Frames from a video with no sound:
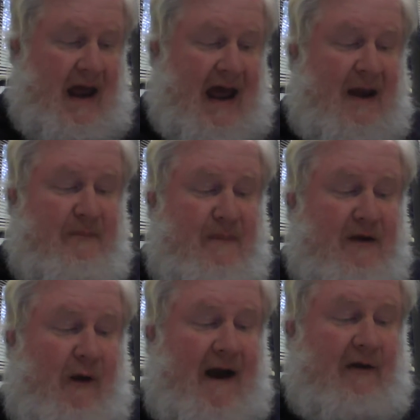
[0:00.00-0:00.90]
and
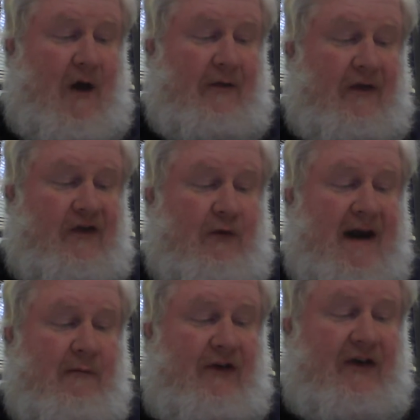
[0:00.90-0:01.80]
midway along the
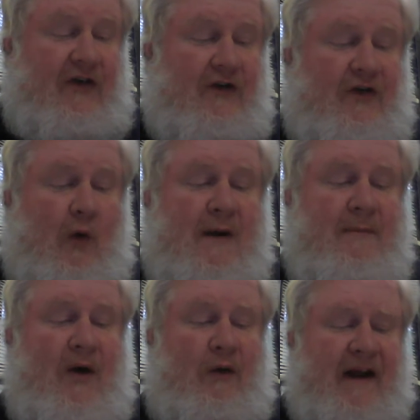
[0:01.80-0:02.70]
street was the two-story
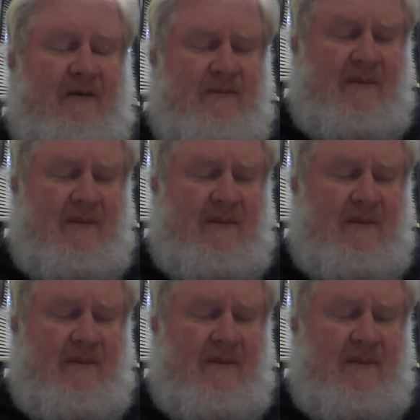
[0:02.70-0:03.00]
building.